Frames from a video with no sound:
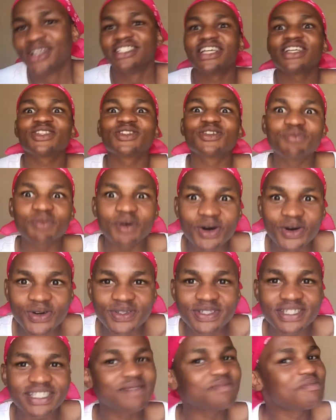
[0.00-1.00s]
Just to
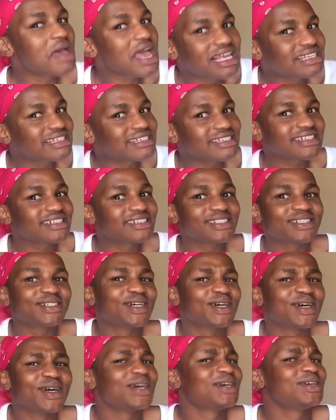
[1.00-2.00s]
post. Imagine.
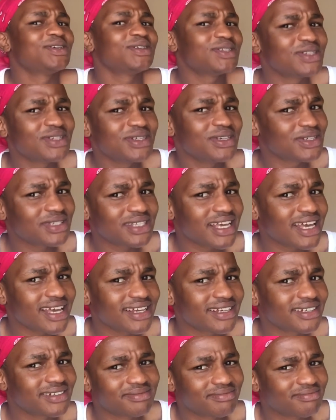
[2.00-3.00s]
You see?
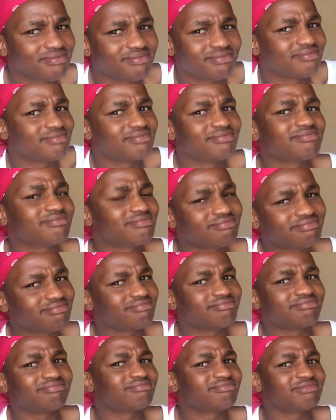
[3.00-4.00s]

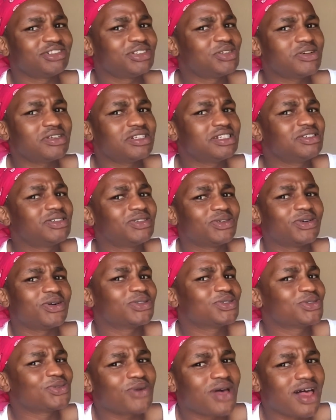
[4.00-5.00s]
You don't need to
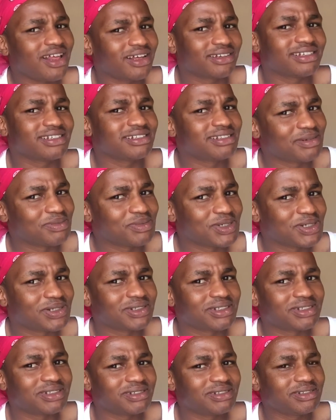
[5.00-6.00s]
go to work in the
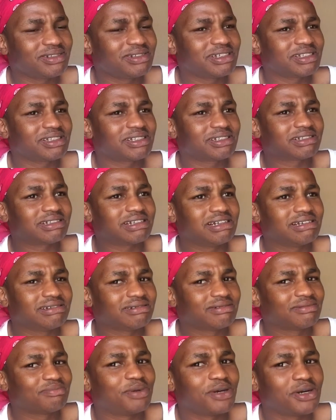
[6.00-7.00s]
morning. You just click,
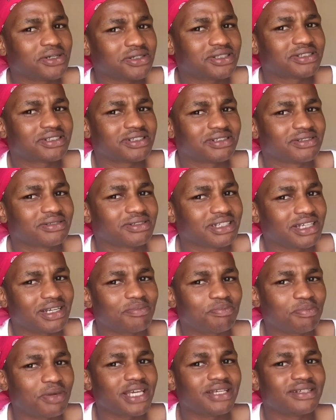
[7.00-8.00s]
post,
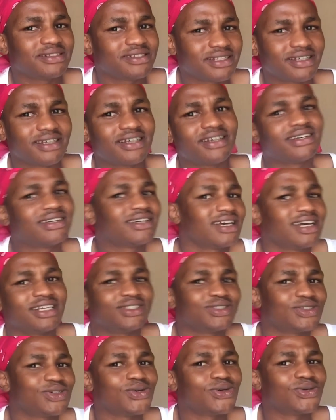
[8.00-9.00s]
get paid,
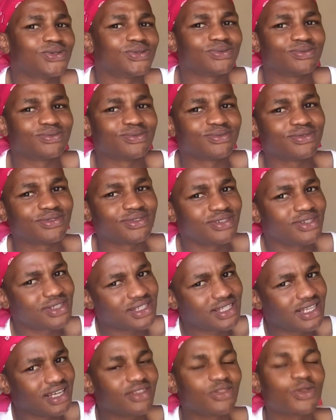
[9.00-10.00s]
and go. You
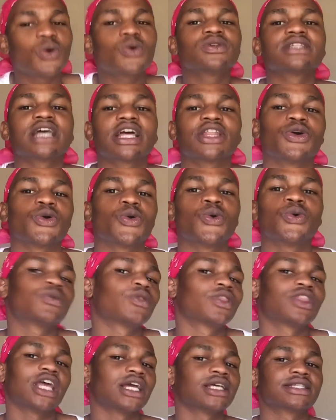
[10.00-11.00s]
see? Those are the good
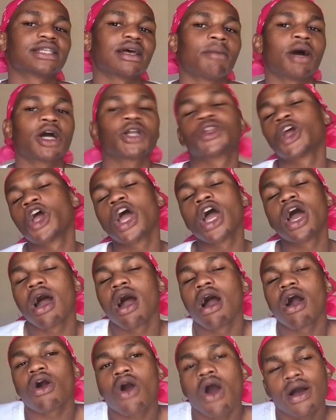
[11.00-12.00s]
things about
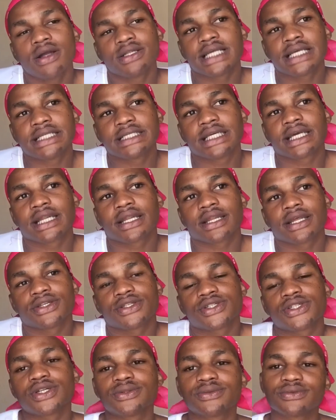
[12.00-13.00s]
content
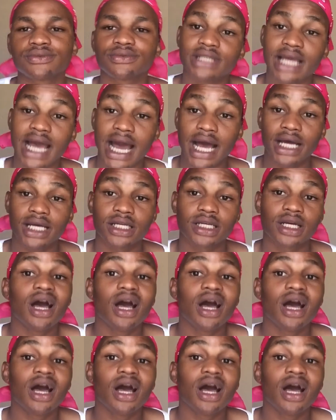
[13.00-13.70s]
creation. Yeah.